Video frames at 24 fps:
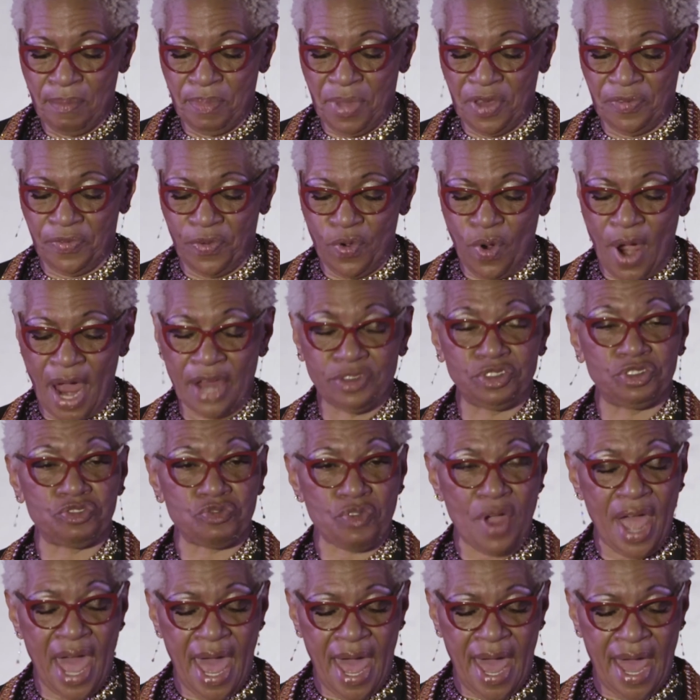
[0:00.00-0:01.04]
Before I
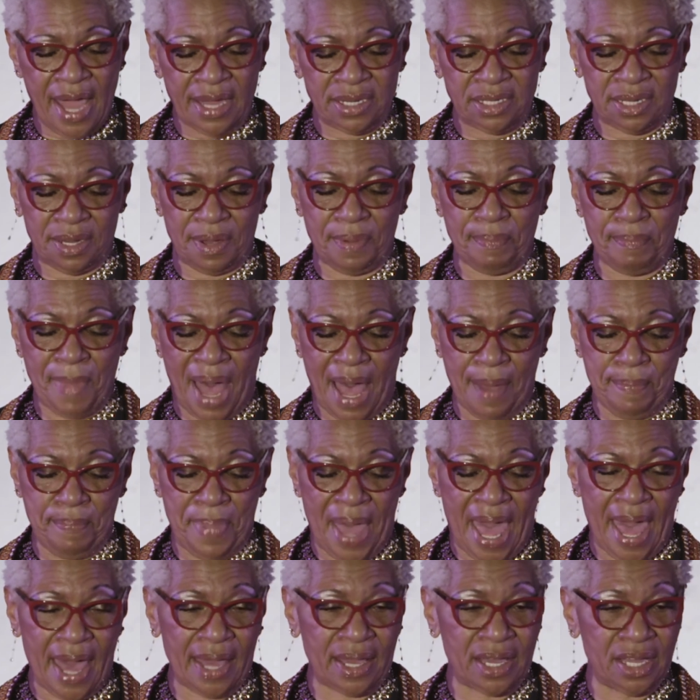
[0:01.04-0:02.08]
dragged my
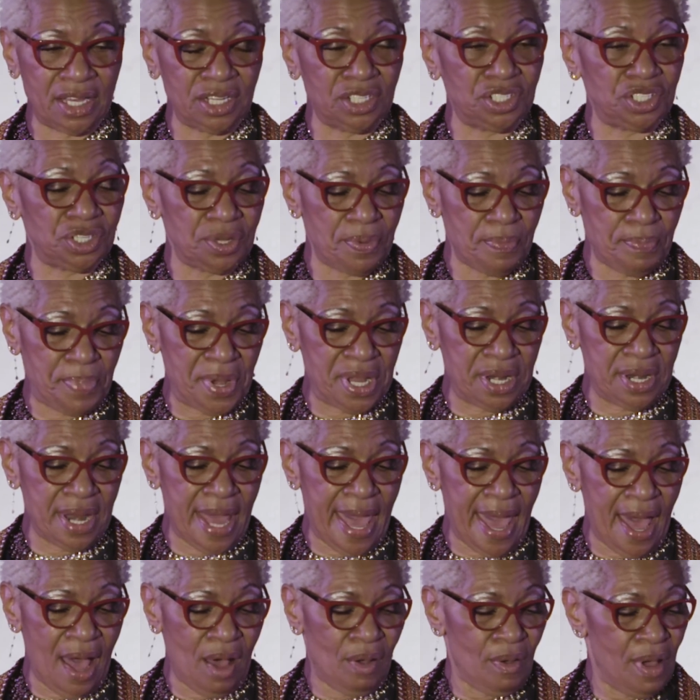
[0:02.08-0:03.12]
baggage, but
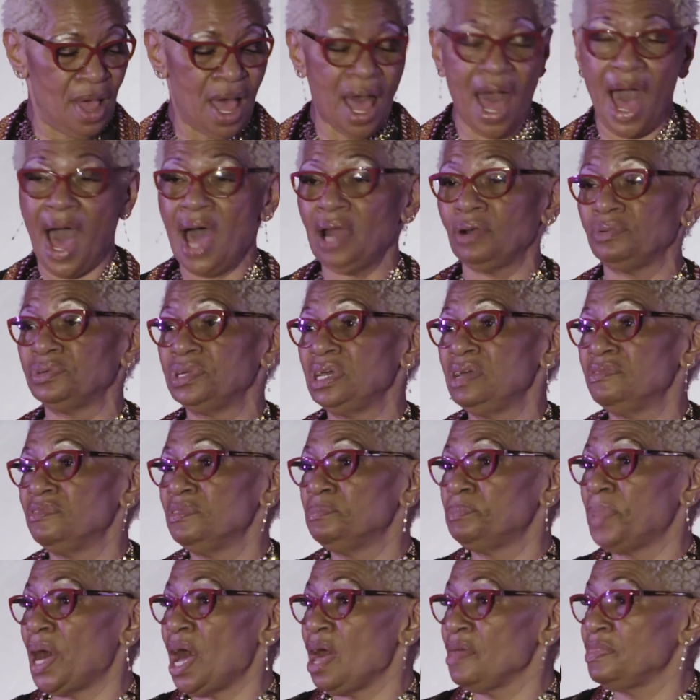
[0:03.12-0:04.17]
now I don't
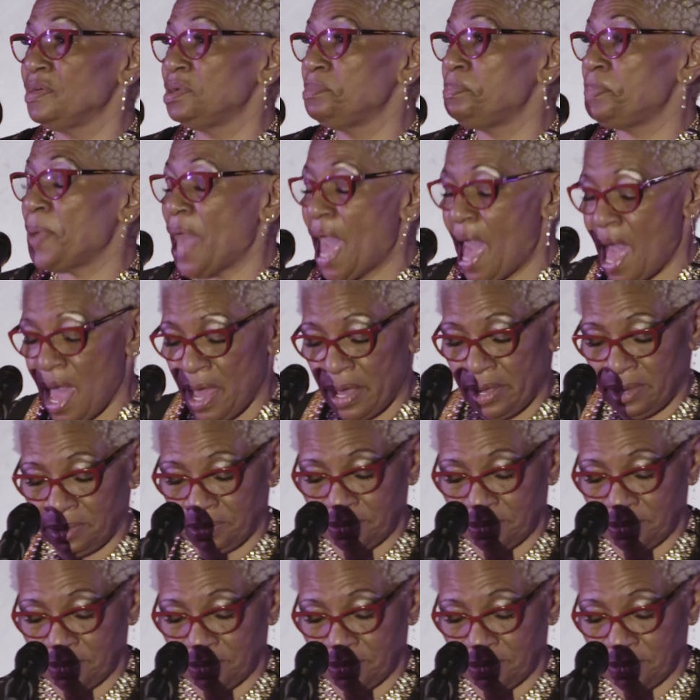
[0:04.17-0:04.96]
even bother to pack.